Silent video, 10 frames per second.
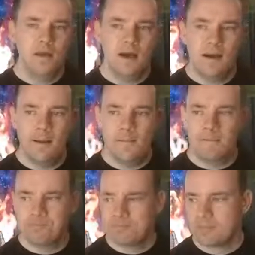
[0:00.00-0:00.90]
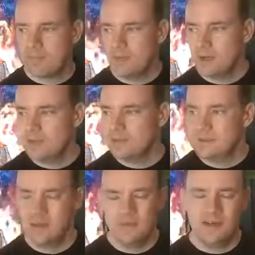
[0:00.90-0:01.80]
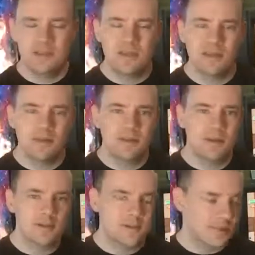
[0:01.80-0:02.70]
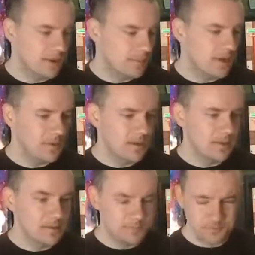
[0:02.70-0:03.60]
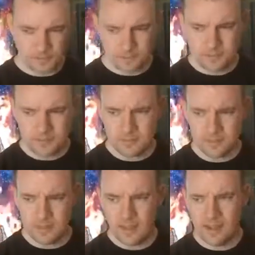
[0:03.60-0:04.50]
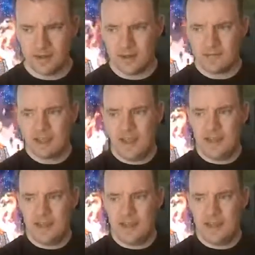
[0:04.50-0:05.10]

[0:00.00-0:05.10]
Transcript: But I mean, it's another thing to experiment with, and I'll have to